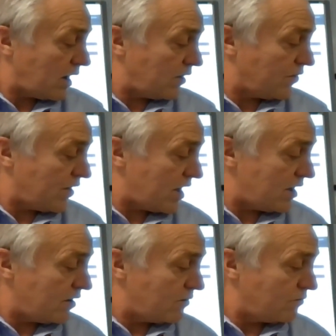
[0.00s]
And
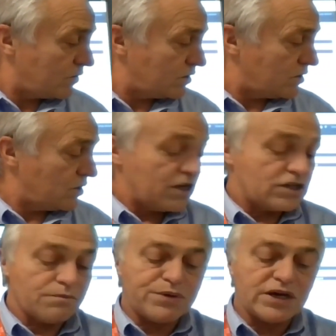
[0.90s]
then you need
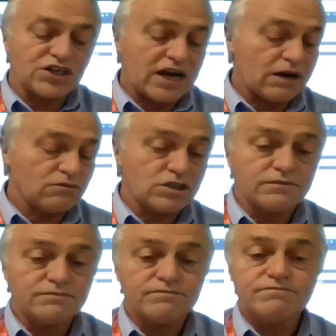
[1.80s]
to pitch
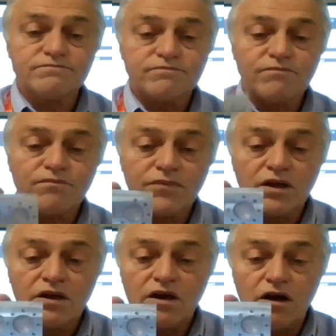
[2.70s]
out
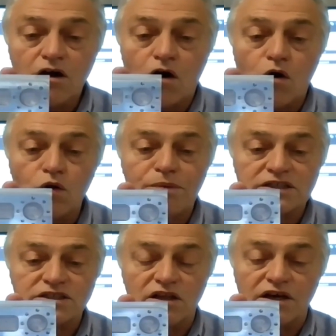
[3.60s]
a hole
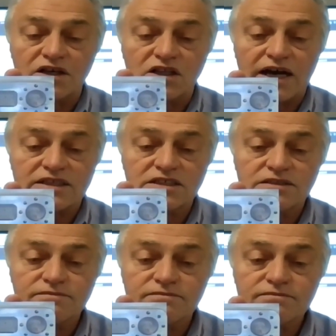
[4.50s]
pattern like that,